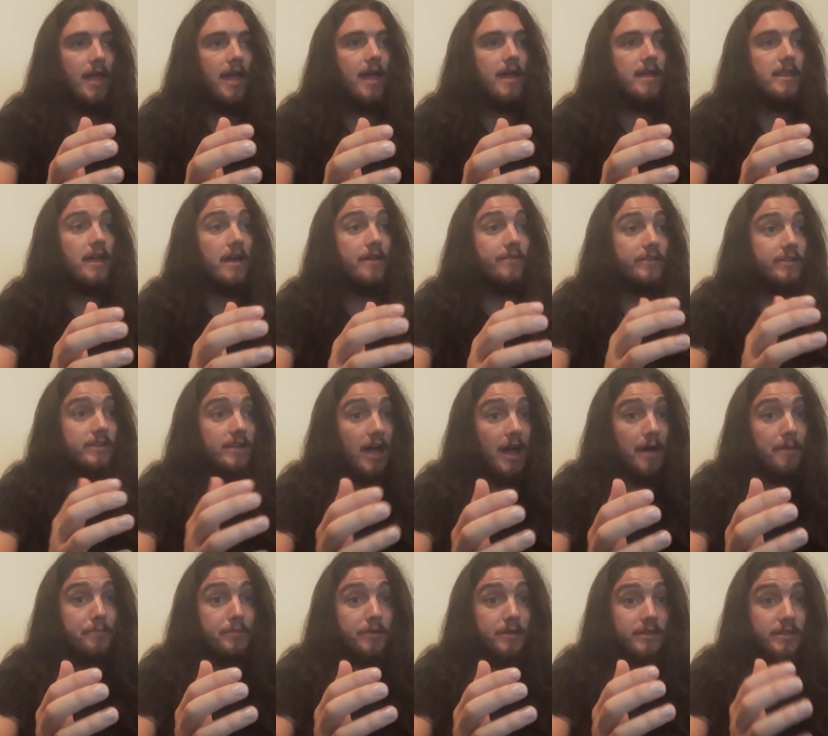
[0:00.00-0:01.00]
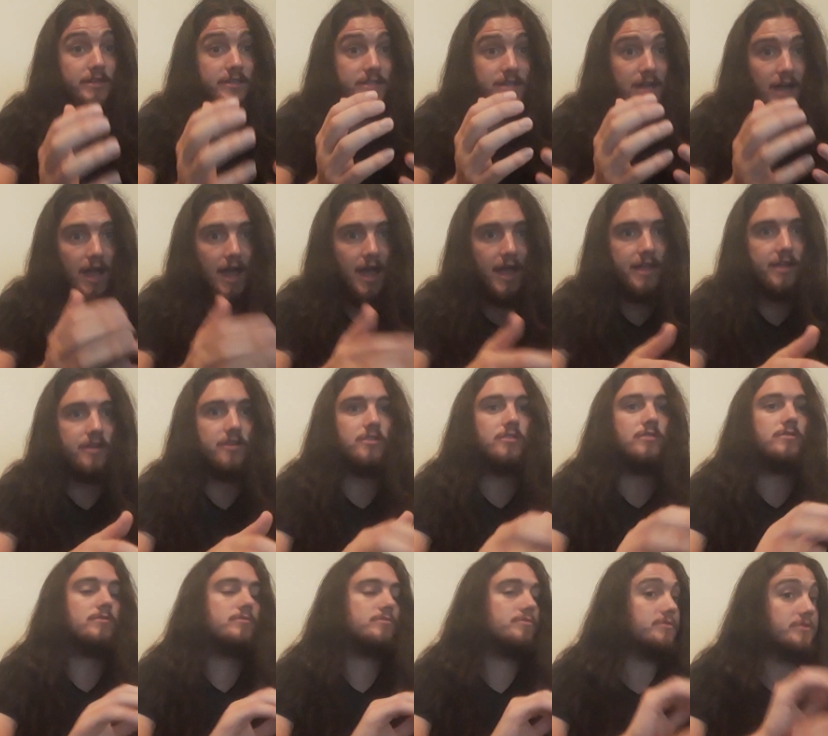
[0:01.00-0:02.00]
and have it not be an
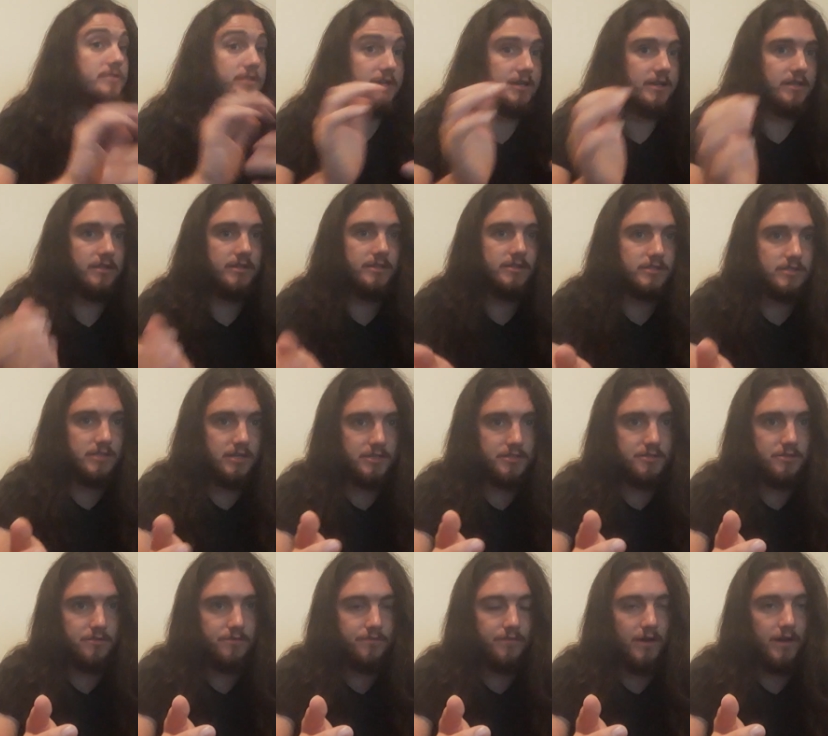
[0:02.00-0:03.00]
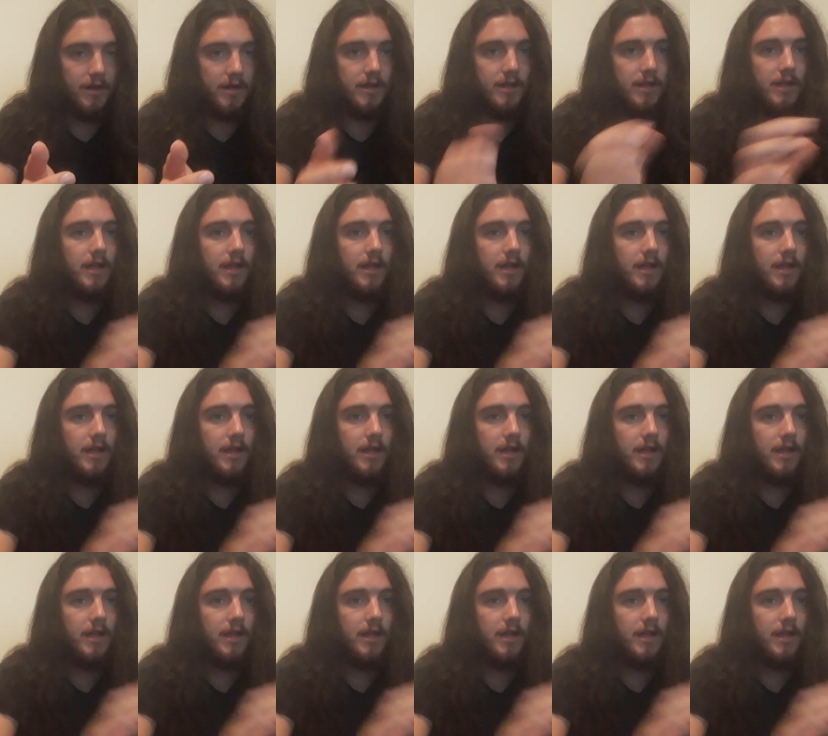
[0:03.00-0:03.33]
entire ridiculous clusterfuck.